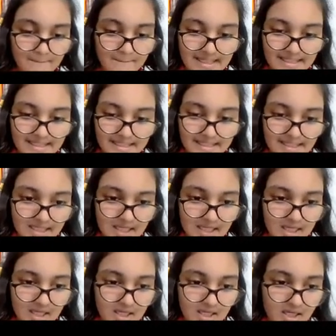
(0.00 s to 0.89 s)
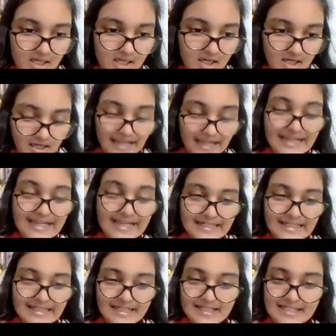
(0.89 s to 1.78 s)
make it, align
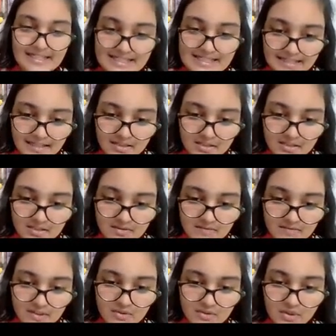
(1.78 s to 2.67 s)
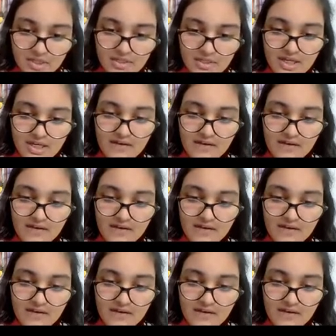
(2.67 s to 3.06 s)
it in the center, we are going to